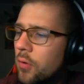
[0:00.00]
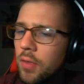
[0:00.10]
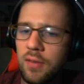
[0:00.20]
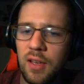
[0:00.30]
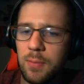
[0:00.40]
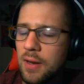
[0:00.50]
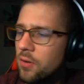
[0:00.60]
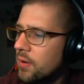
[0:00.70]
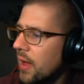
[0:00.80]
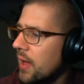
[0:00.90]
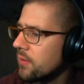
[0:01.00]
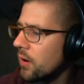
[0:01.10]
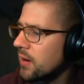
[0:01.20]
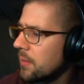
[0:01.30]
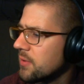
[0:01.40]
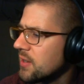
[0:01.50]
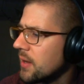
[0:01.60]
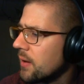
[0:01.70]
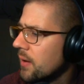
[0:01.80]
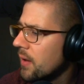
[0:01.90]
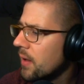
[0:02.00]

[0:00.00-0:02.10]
for this exponential decay is r times c.